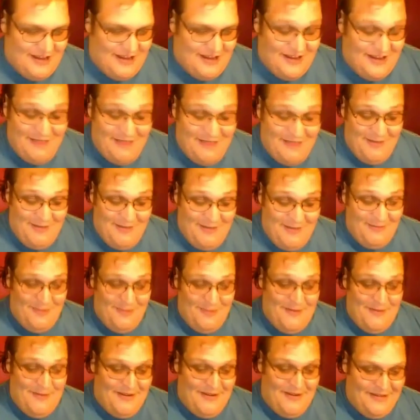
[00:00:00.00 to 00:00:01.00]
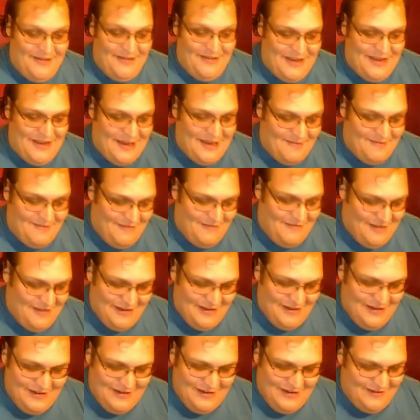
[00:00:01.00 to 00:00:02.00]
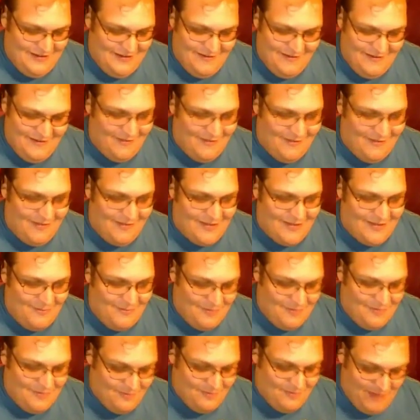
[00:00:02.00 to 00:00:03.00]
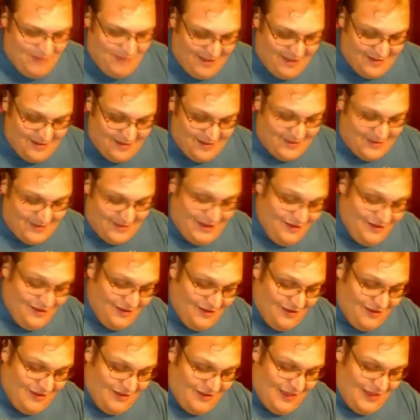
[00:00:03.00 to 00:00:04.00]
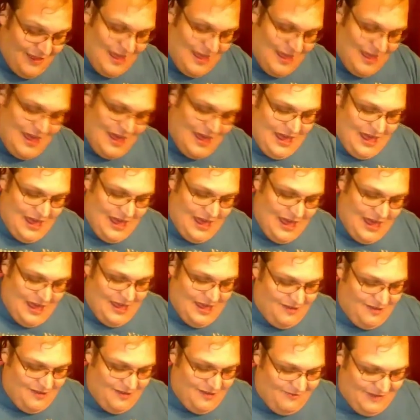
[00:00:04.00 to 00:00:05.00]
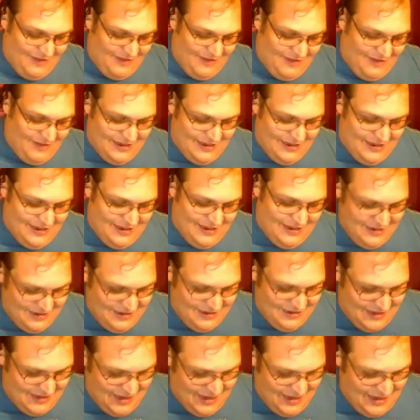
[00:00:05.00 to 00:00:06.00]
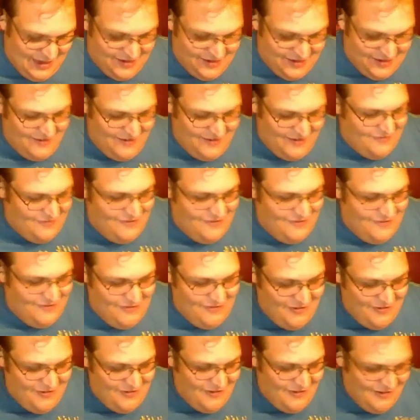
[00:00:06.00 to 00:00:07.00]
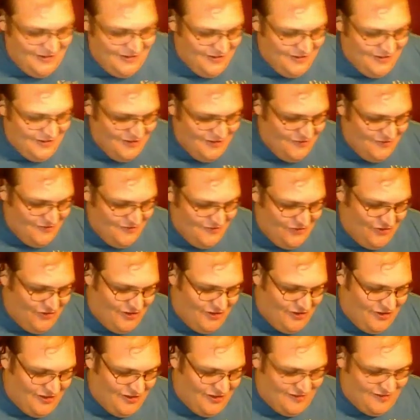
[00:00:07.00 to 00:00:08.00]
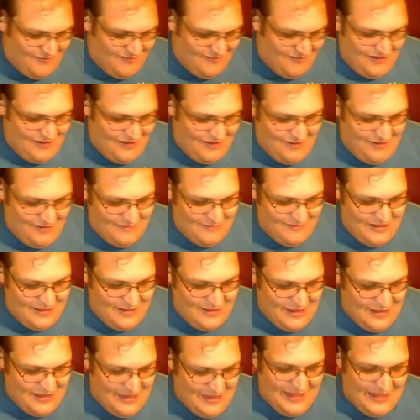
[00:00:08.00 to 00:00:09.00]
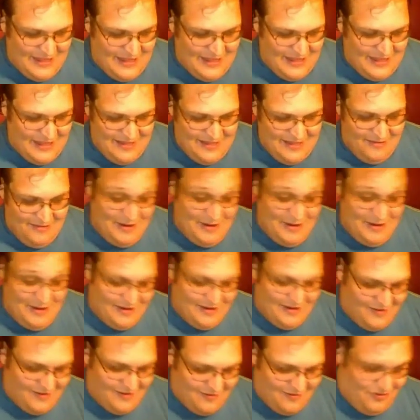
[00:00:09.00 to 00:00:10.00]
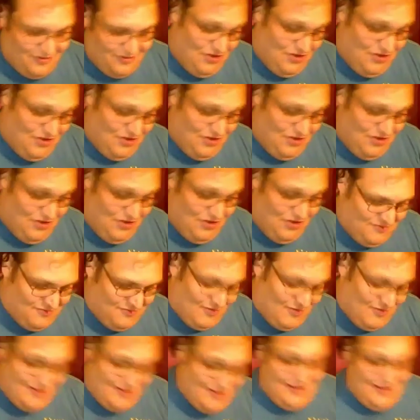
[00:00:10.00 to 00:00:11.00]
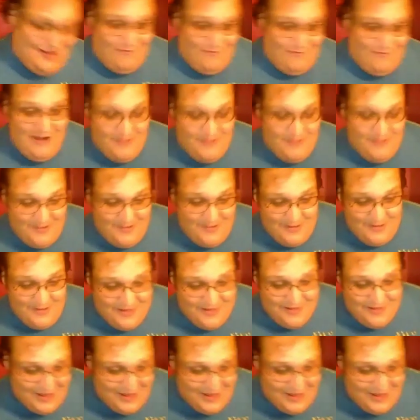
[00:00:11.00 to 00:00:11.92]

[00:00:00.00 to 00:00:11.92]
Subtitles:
It was a woman. She was awesome, basically. I got on with her the first couple of days, or weeks, or years, and we're still friends to today.